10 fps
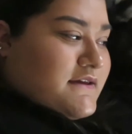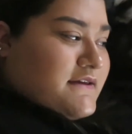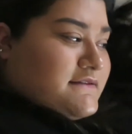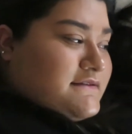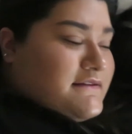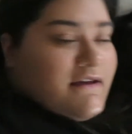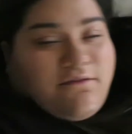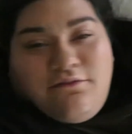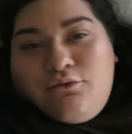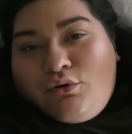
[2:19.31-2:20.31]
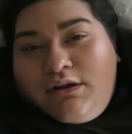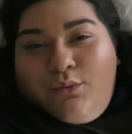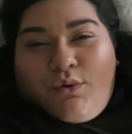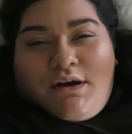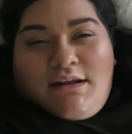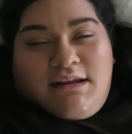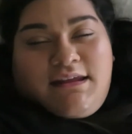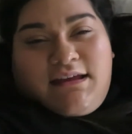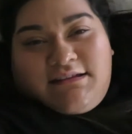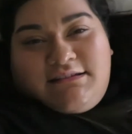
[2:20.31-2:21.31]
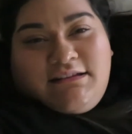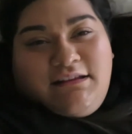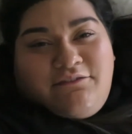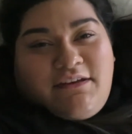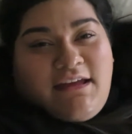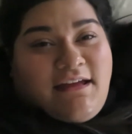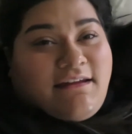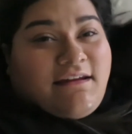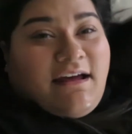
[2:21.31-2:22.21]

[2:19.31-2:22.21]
It's 10:41 and he has to leave again